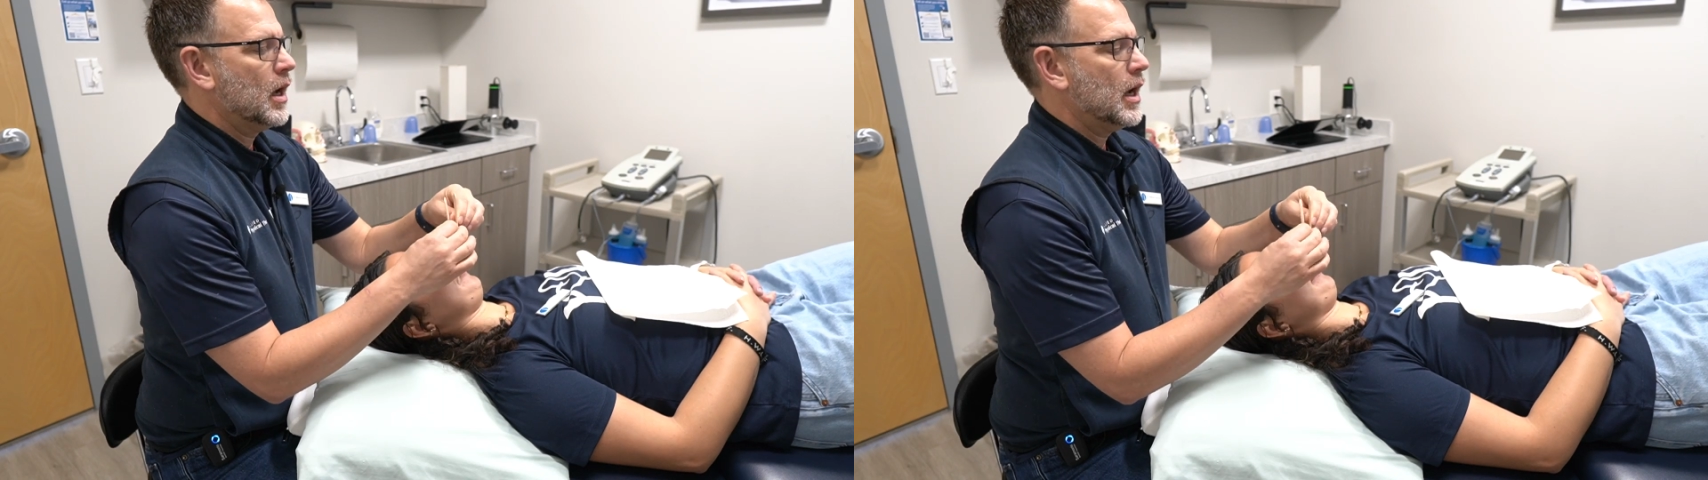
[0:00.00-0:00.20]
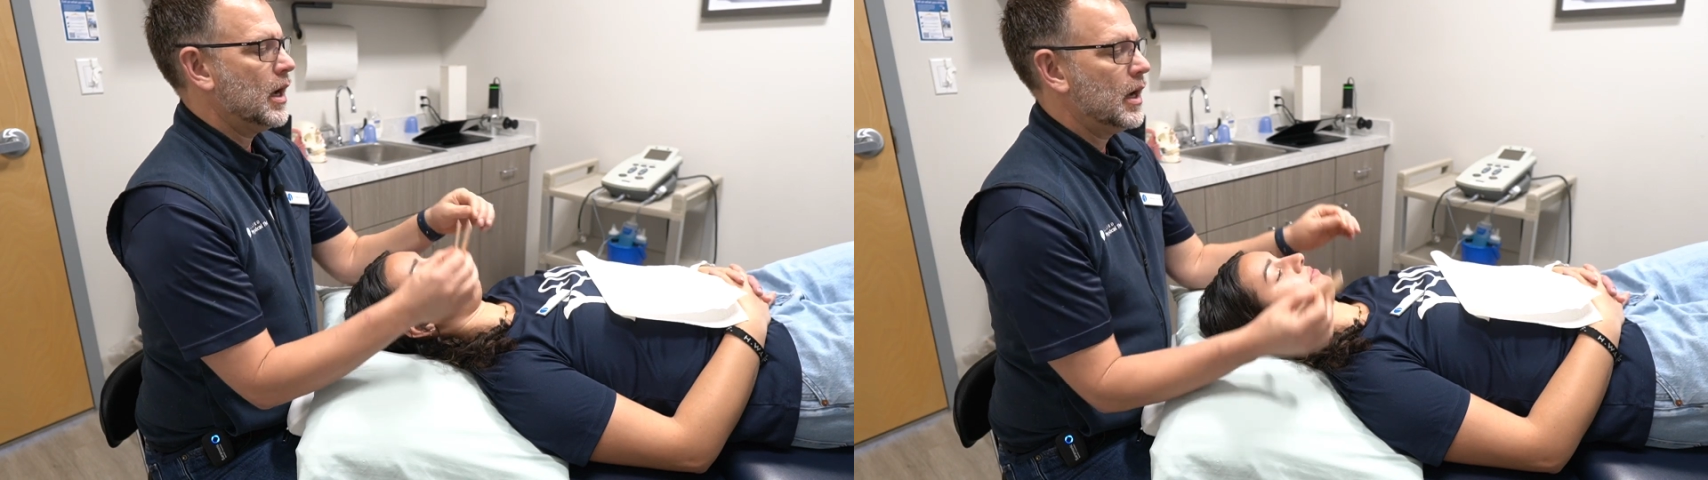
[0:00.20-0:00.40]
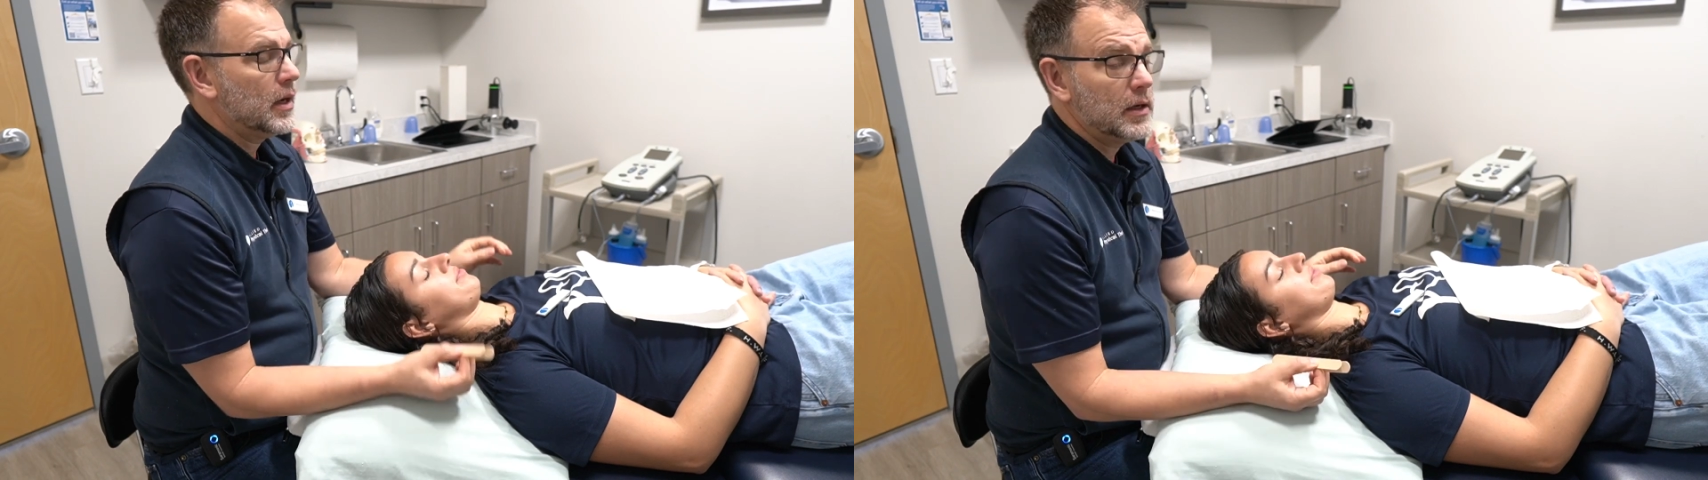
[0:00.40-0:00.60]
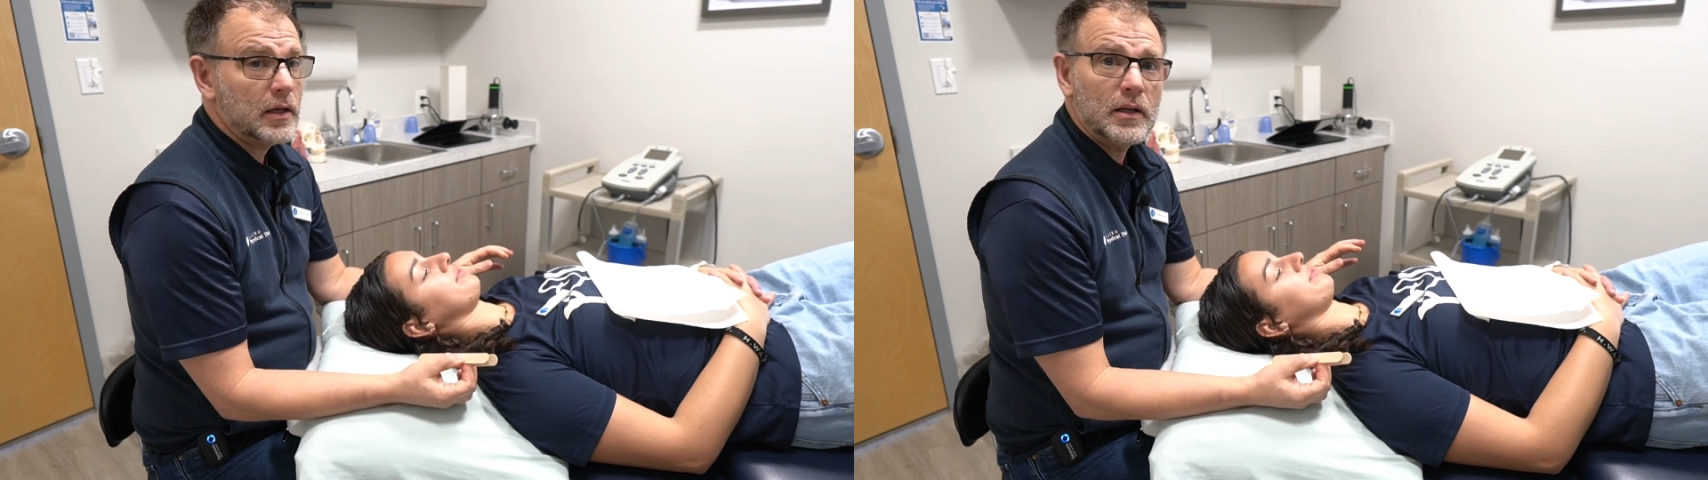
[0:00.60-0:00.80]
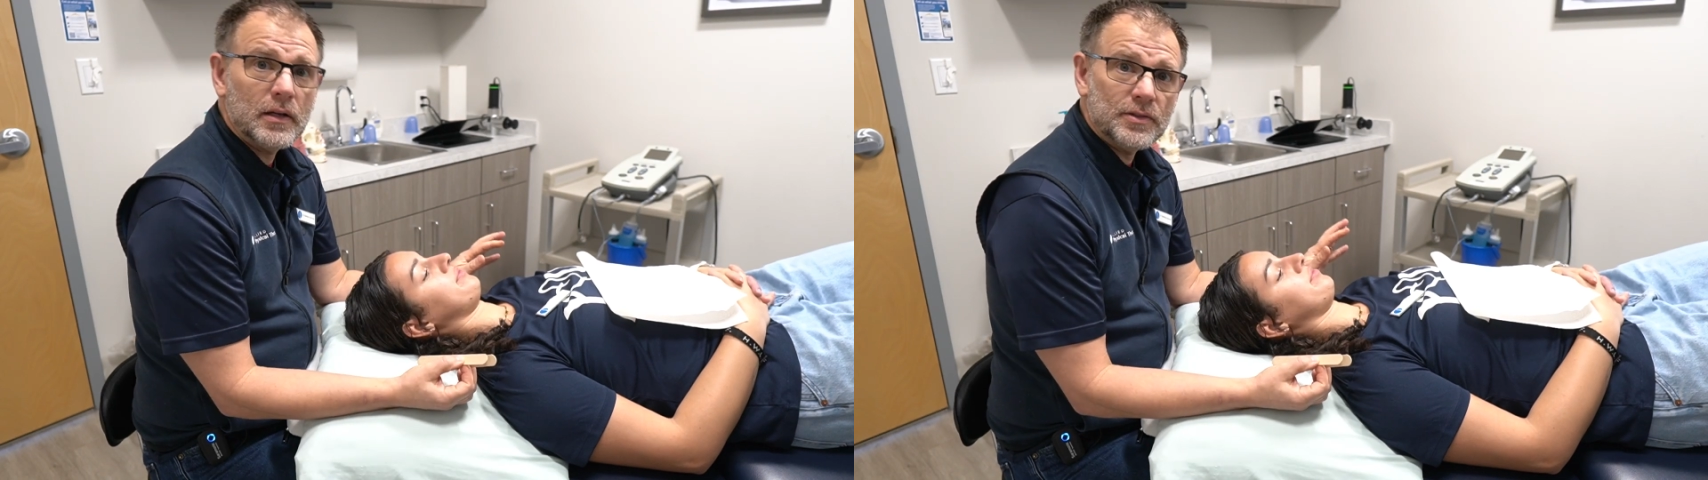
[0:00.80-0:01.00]
And
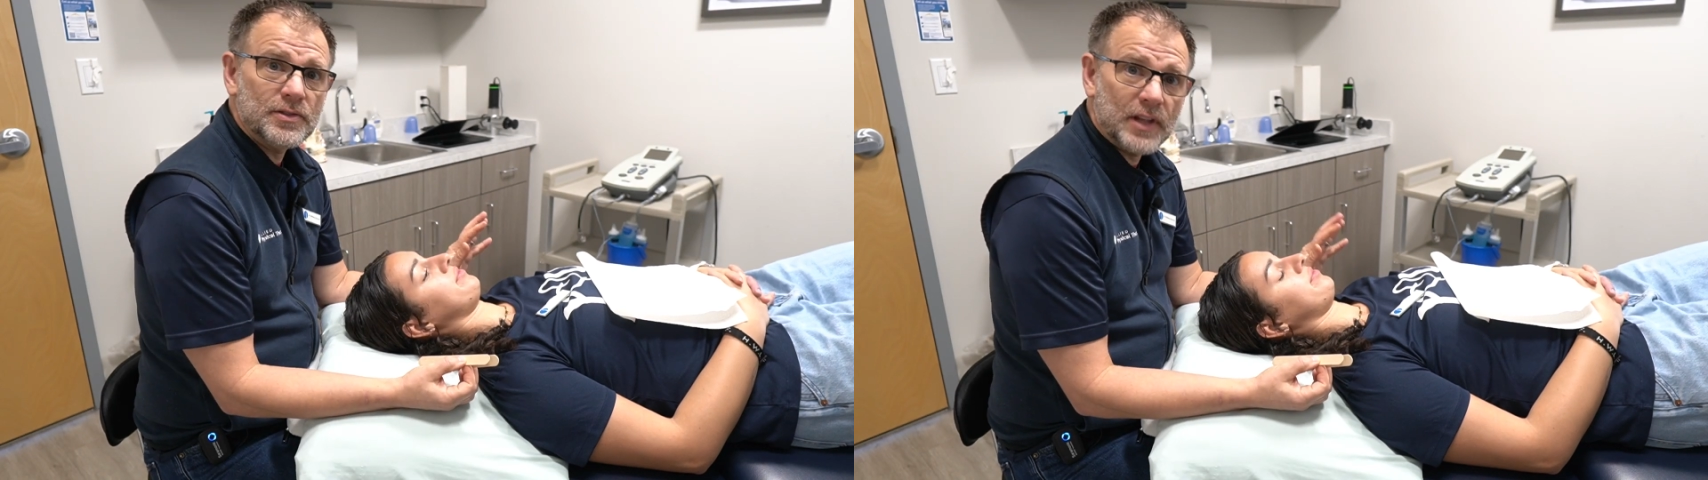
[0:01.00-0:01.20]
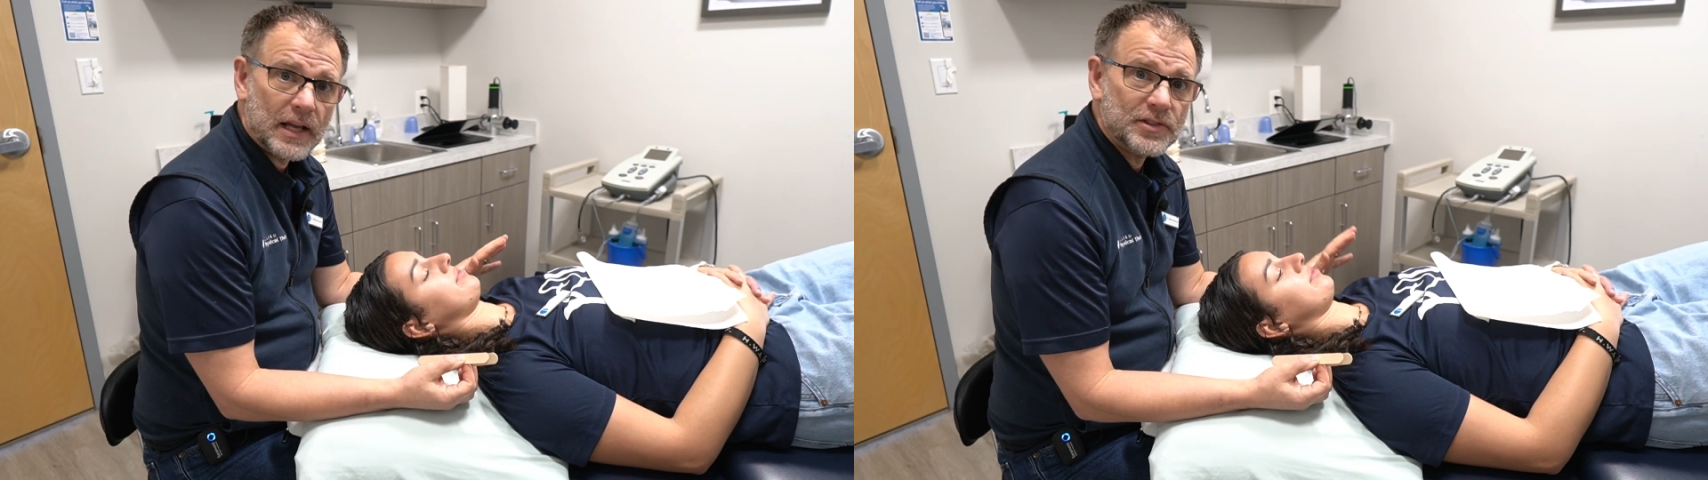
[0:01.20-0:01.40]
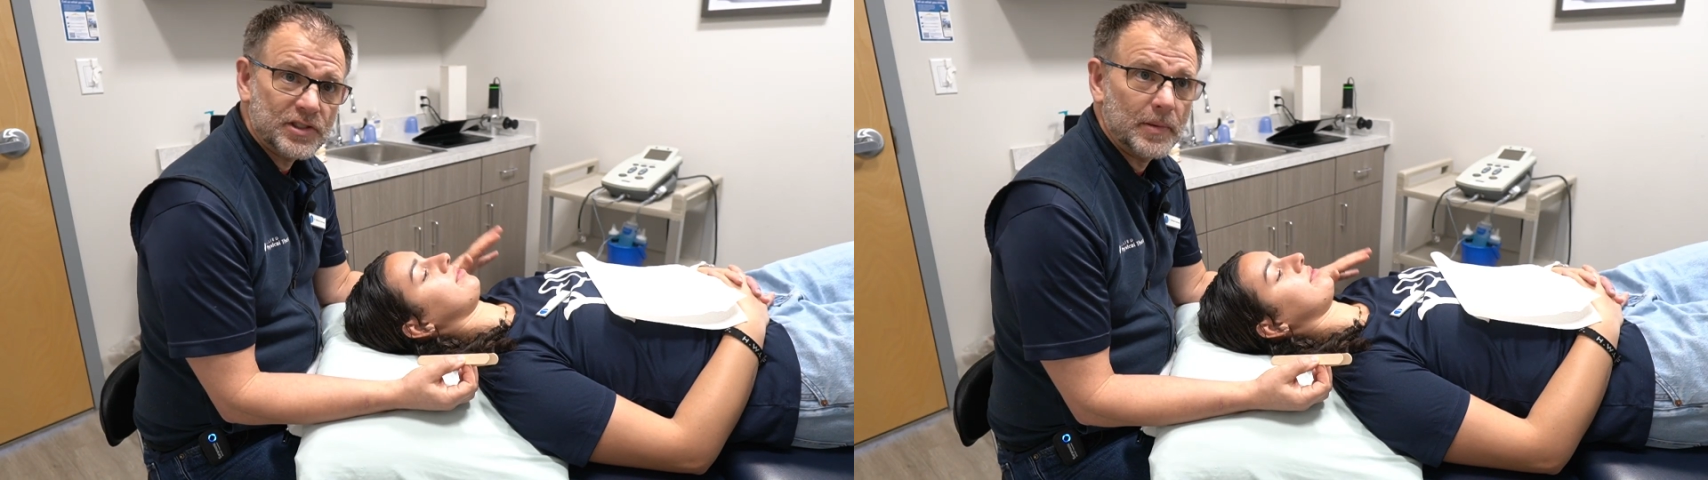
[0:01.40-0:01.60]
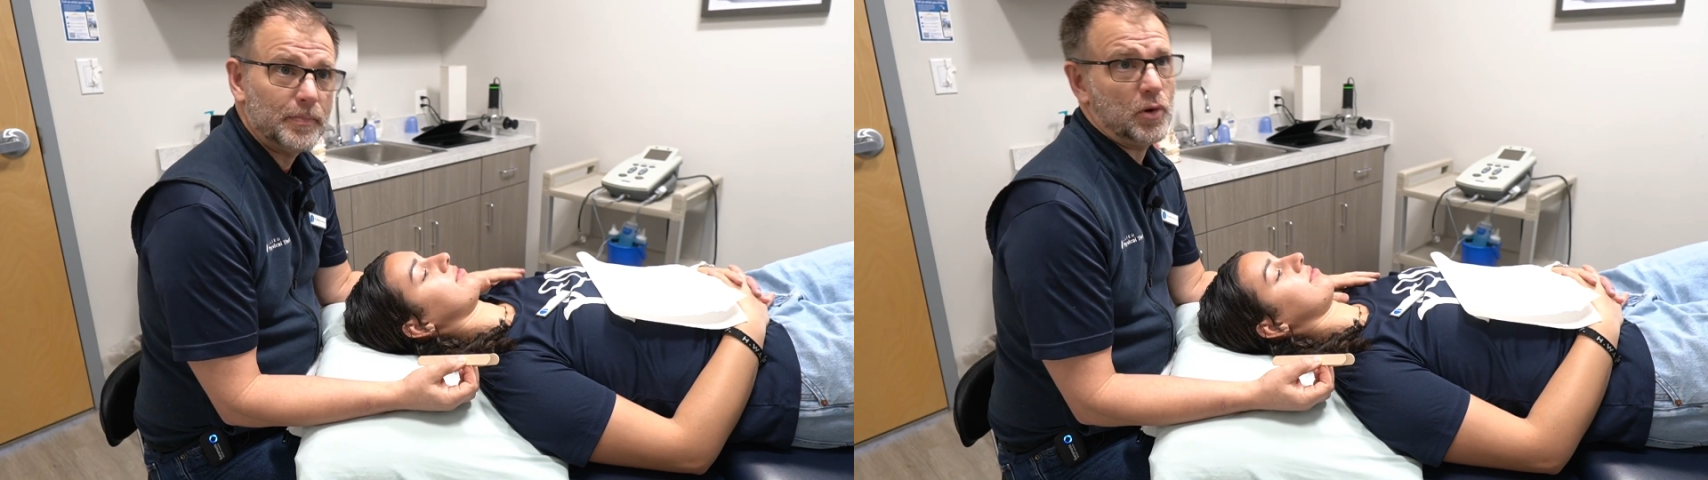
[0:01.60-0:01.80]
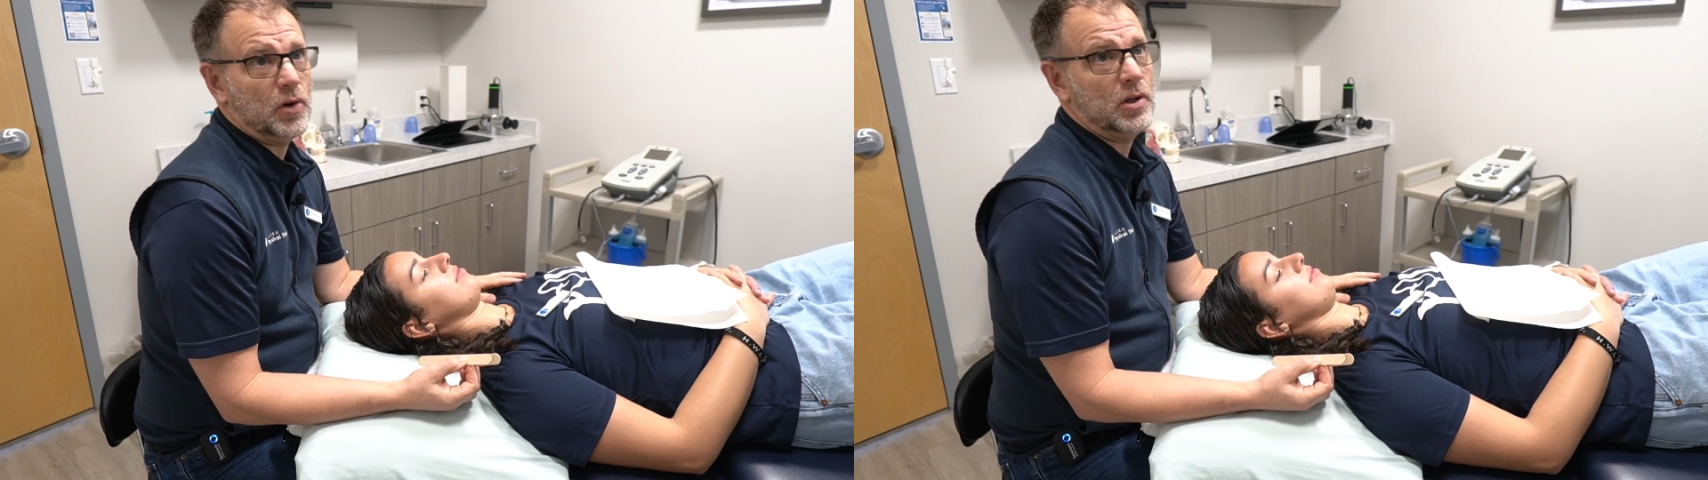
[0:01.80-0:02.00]
it is that
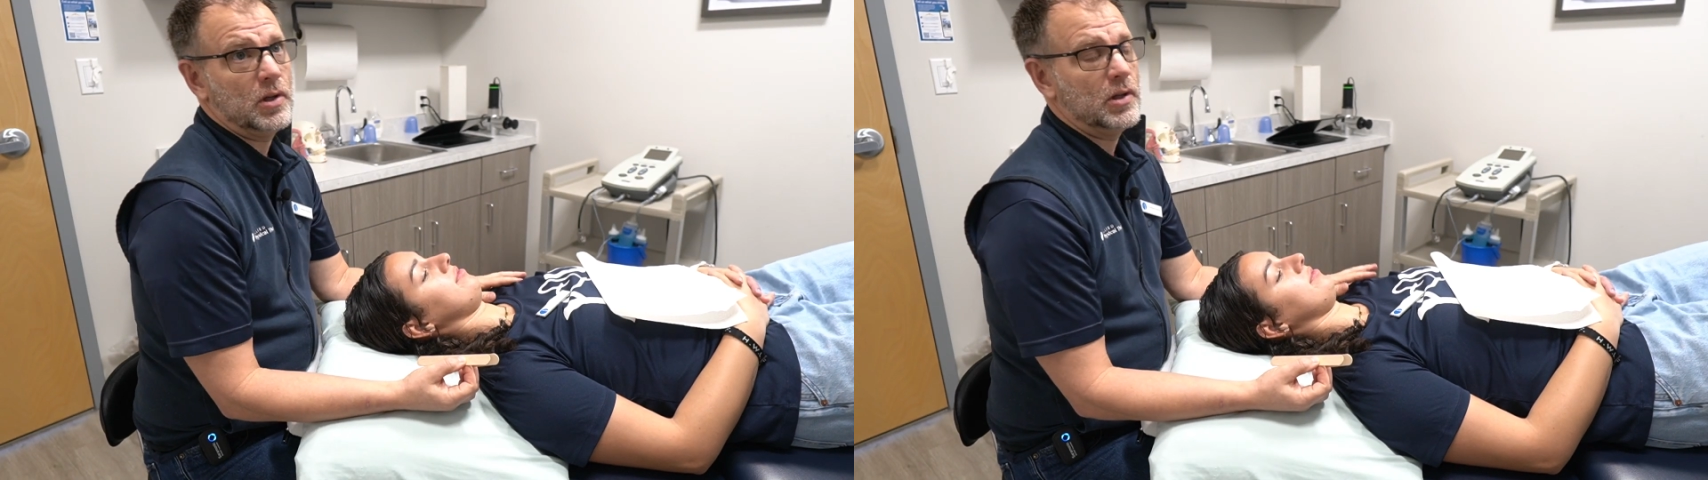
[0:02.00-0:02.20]
simple.